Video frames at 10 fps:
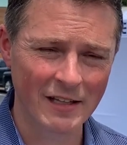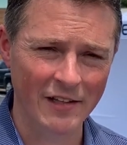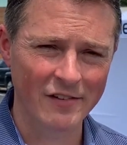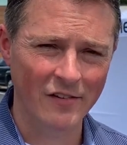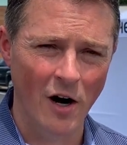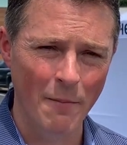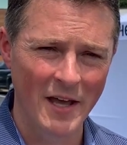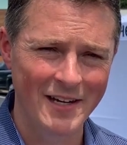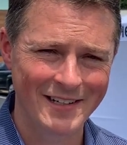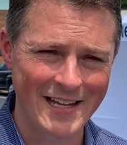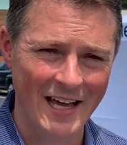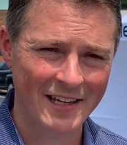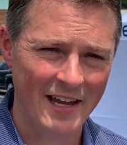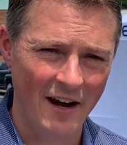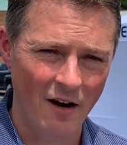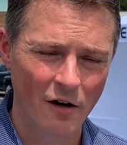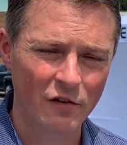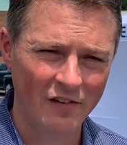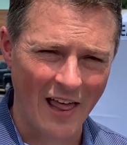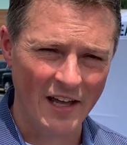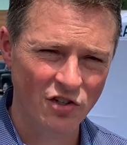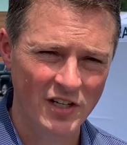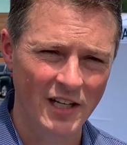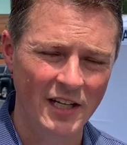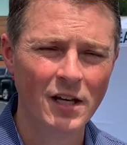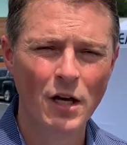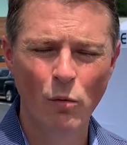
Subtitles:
That's starmed.care/D.